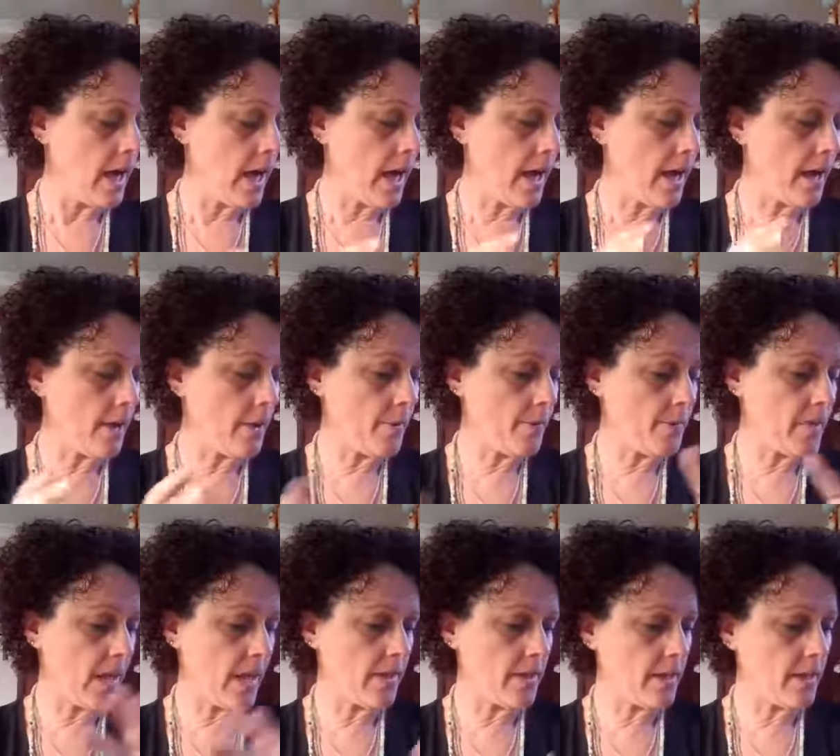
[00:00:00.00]

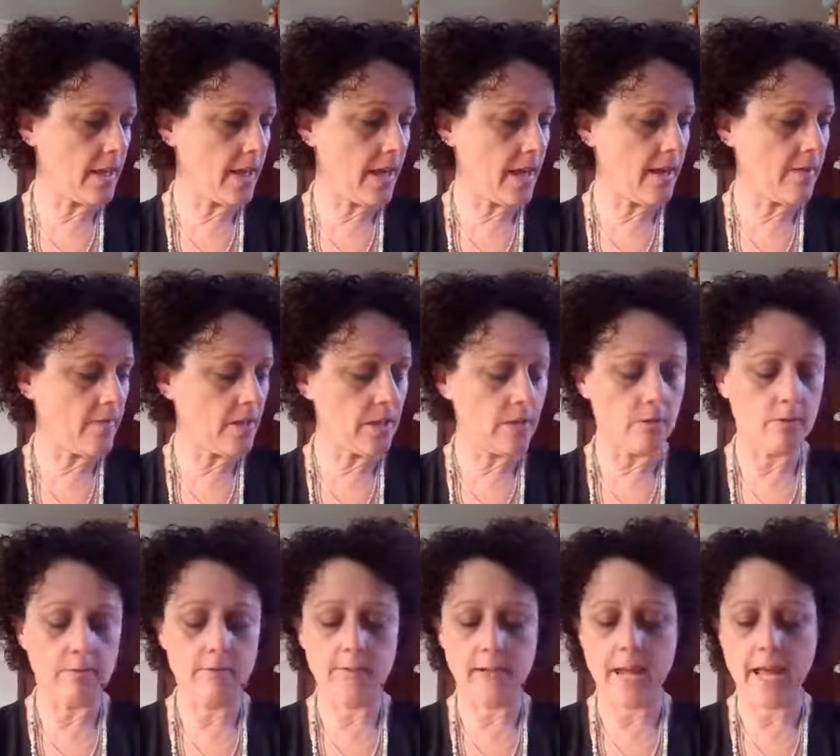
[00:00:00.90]
and then they have a
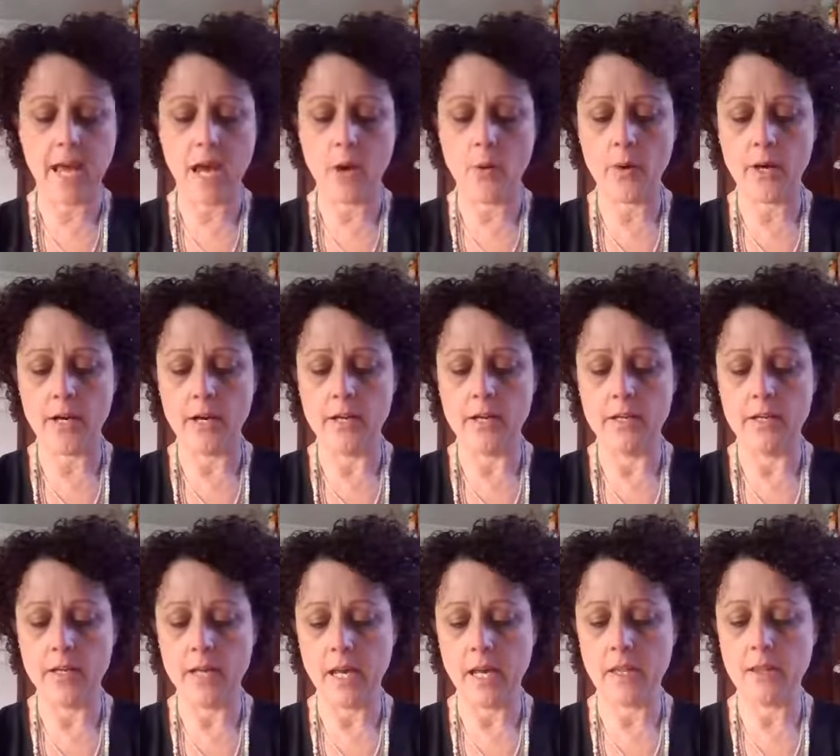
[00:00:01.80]
little flower
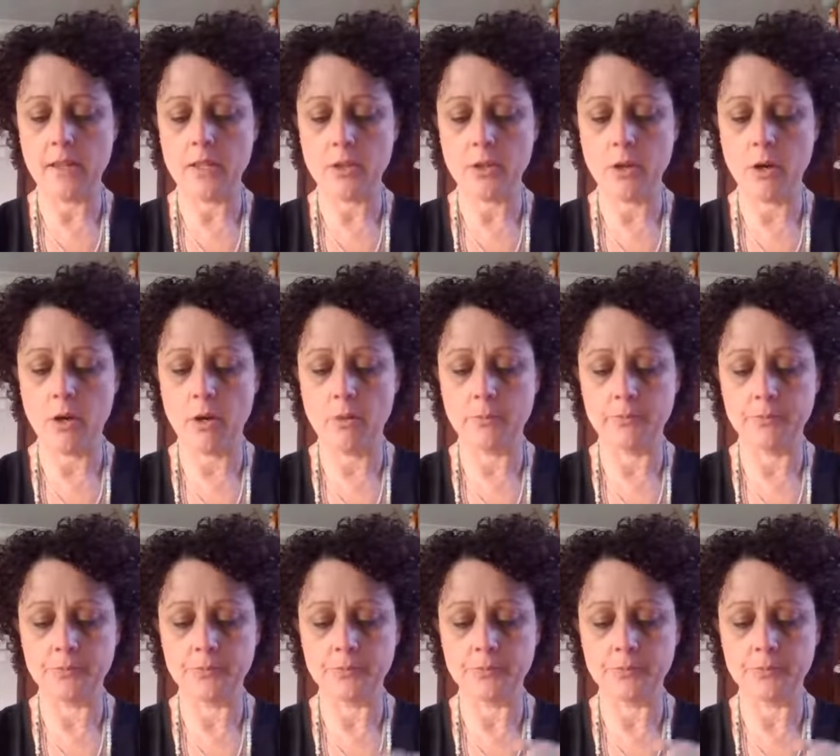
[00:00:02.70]
at the top.